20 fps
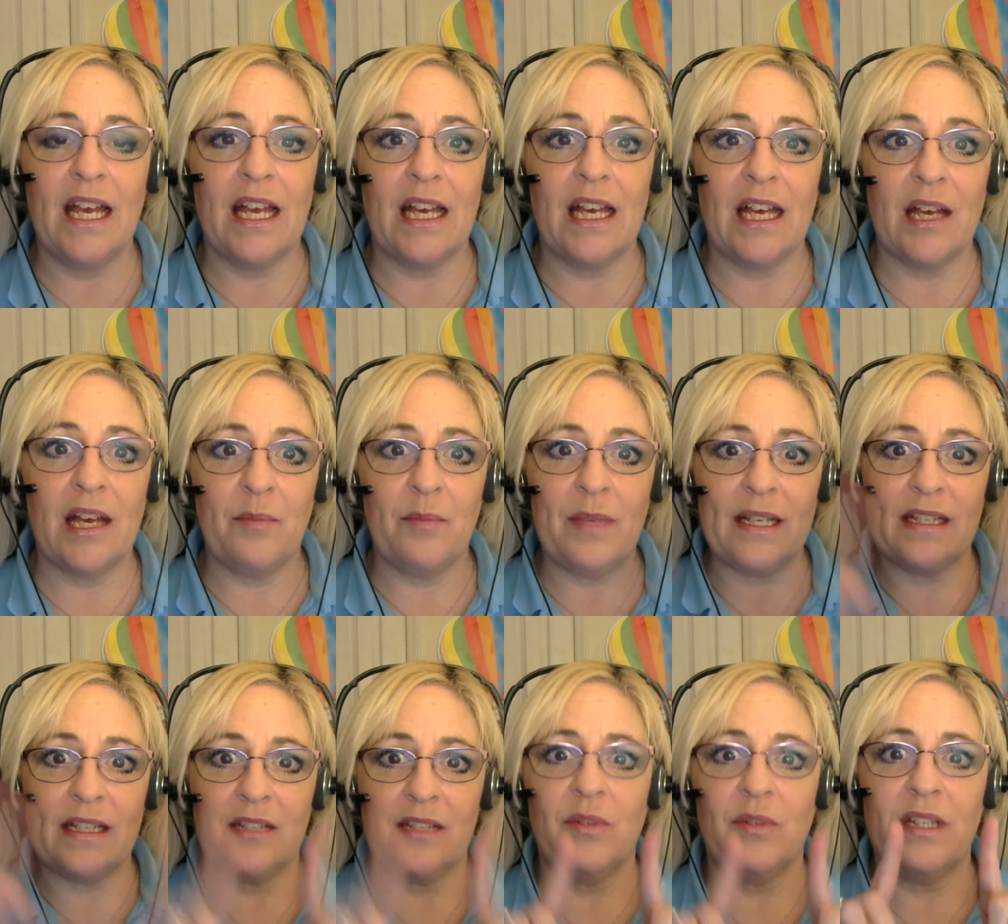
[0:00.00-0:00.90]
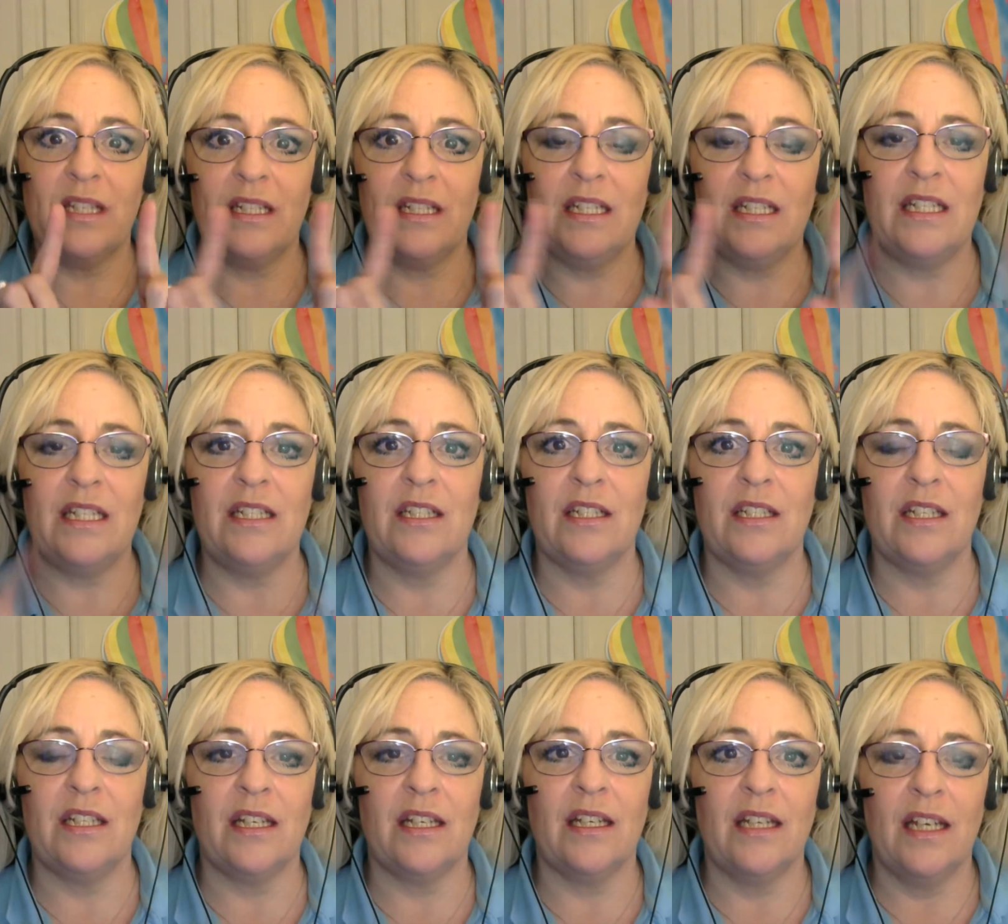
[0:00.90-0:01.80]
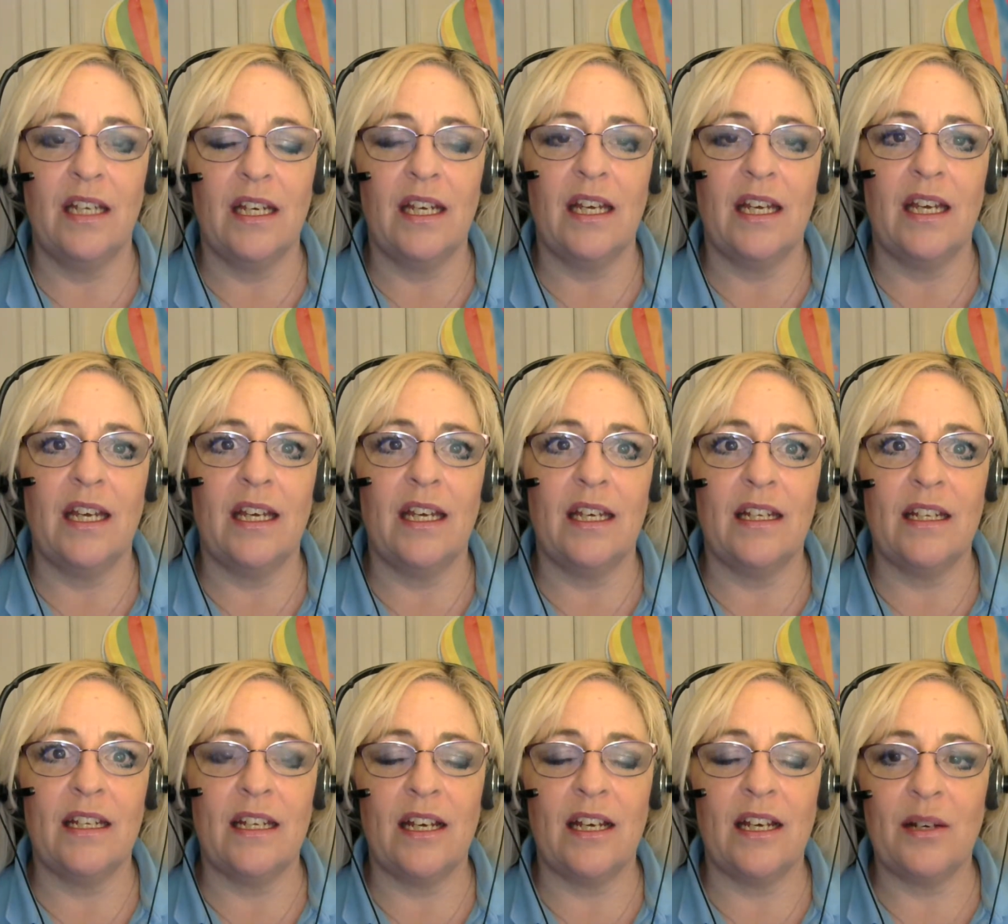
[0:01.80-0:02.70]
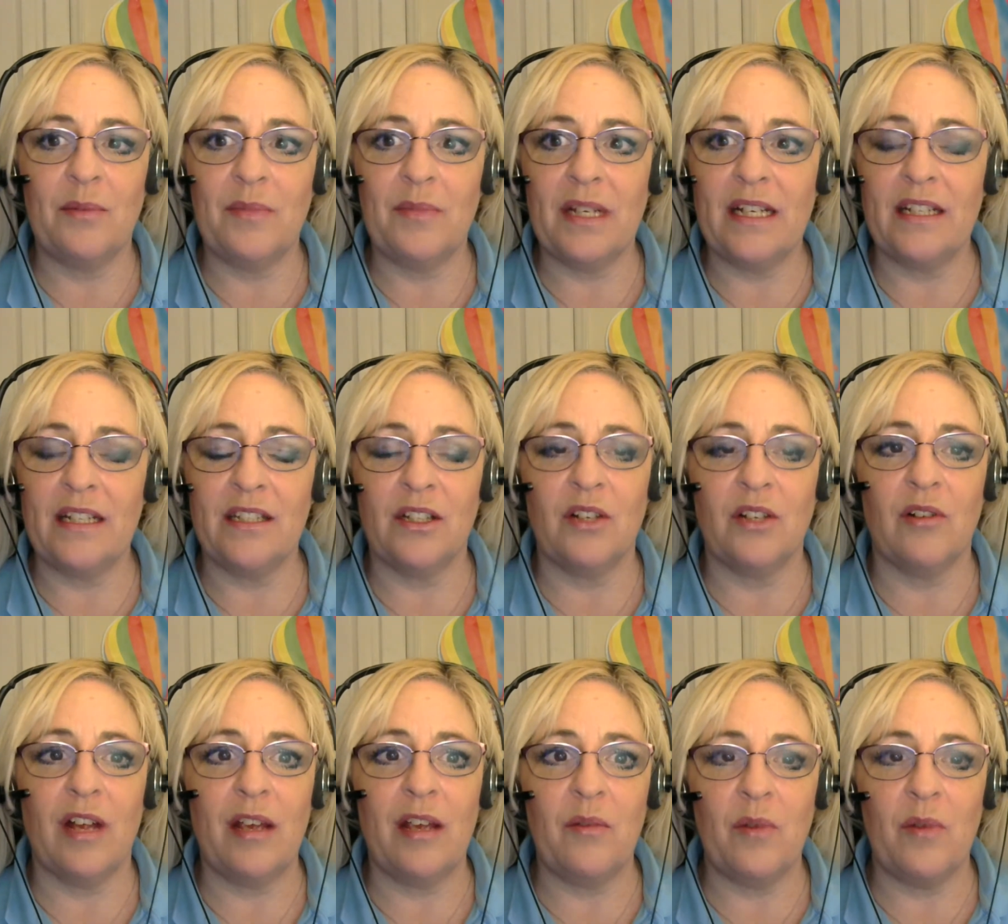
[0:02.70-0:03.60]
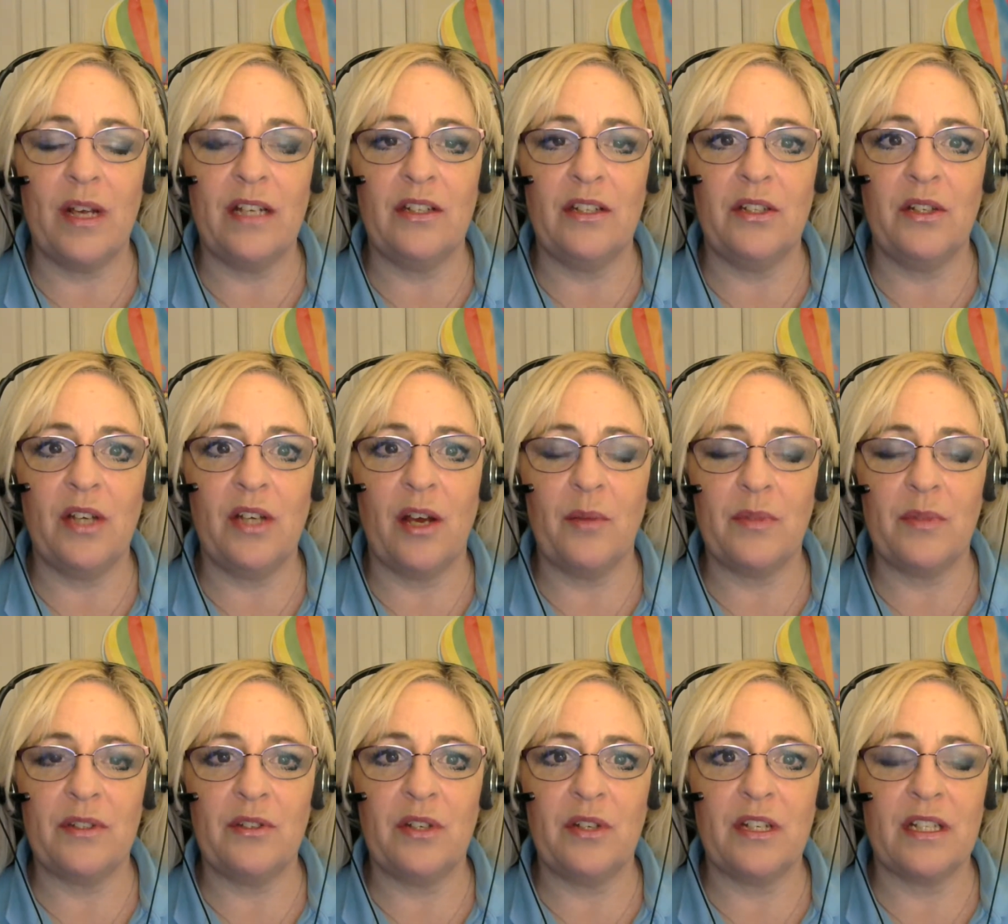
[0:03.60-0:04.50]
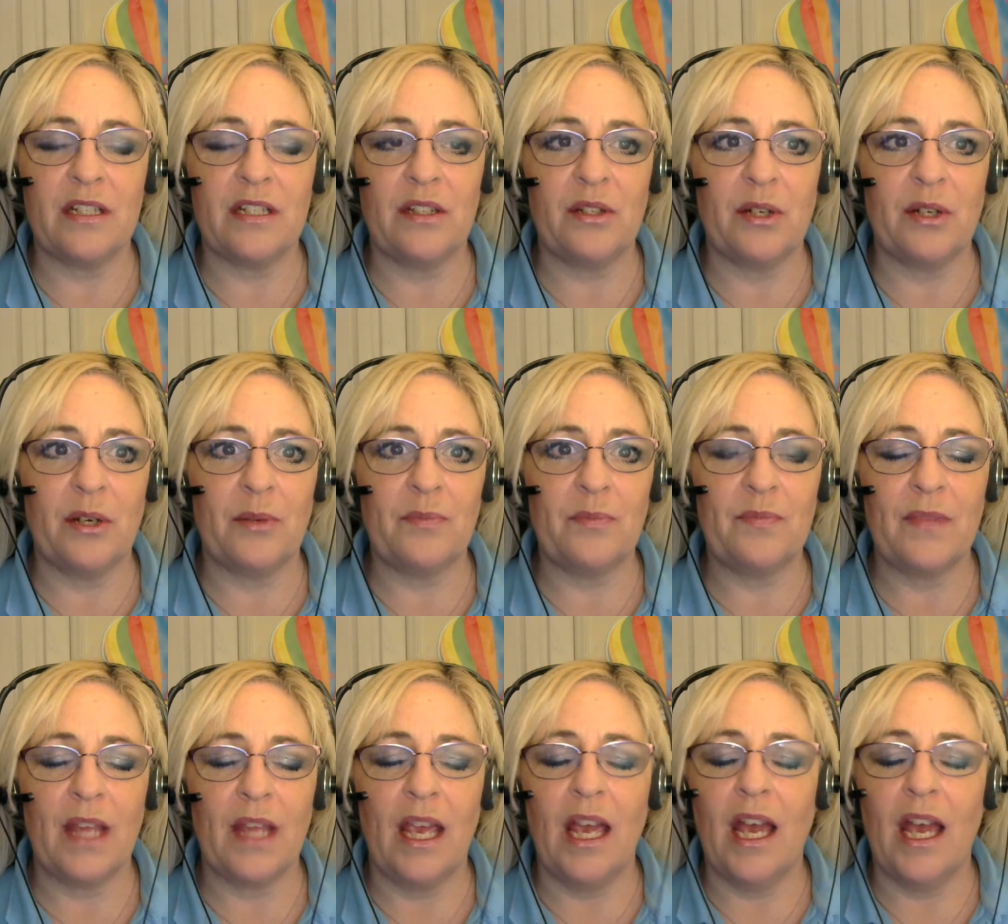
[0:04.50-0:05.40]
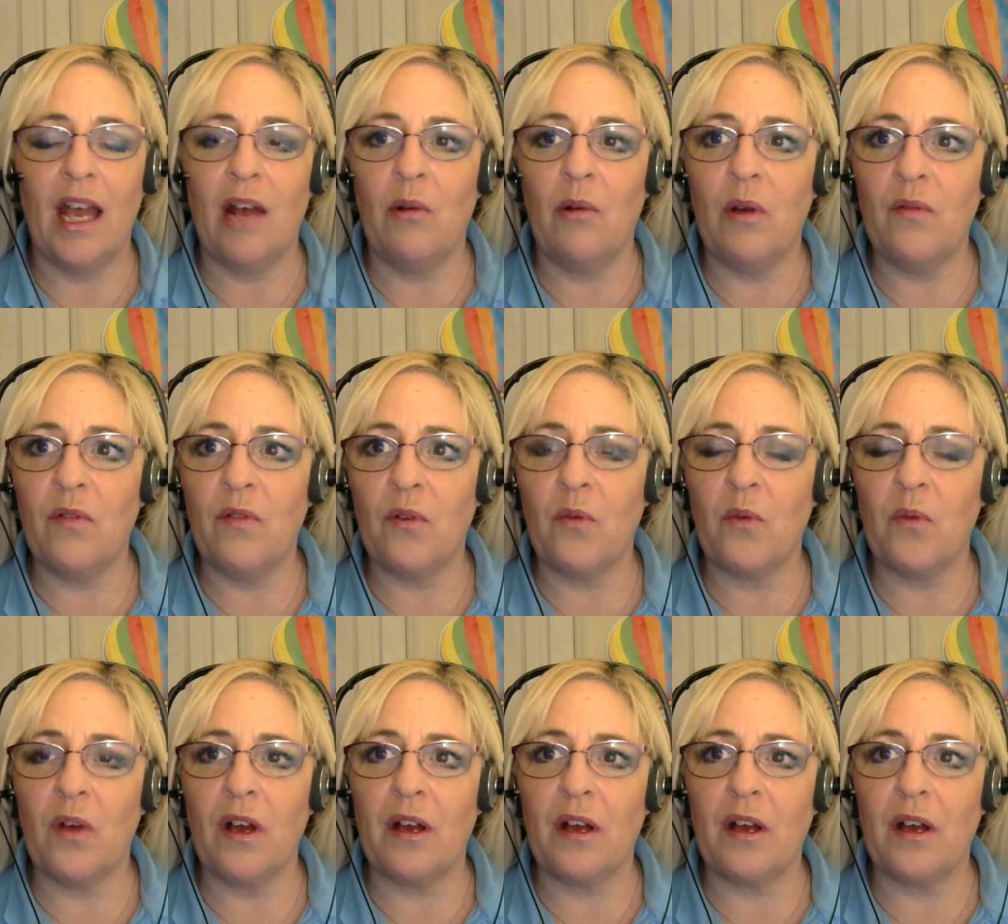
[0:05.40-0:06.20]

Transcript: mixed with the teaching, and it is a great way to help students learn. However,